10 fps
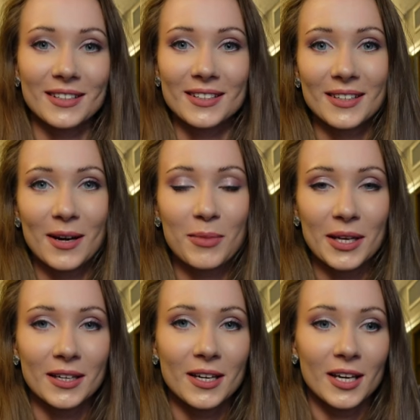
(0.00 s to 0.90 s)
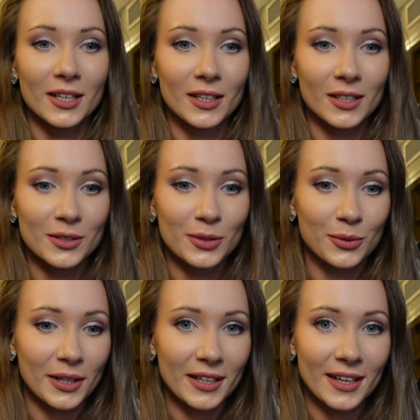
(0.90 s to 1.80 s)
is coming uh,
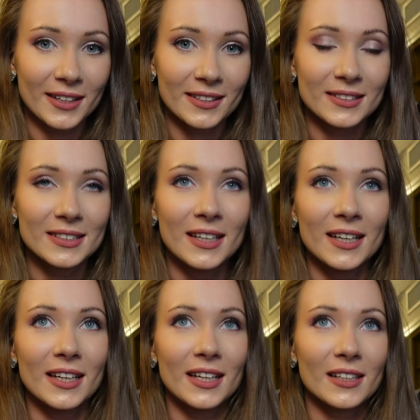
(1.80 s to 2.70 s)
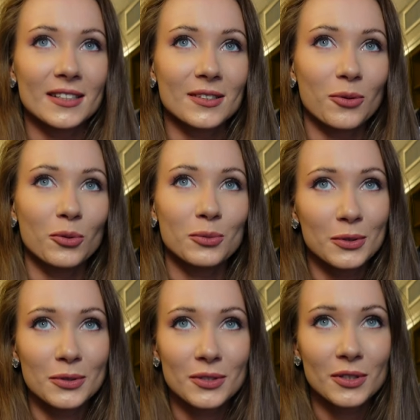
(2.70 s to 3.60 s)
to an end. It is
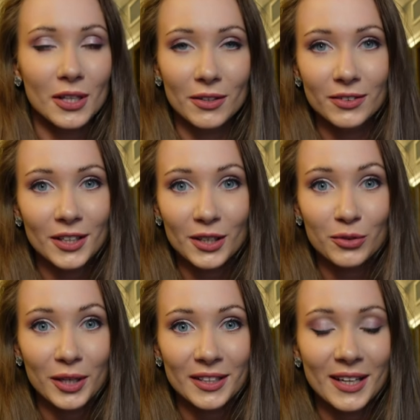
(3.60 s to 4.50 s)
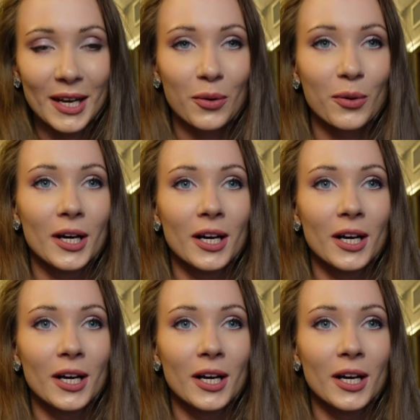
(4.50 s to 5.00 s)
almost evening right now.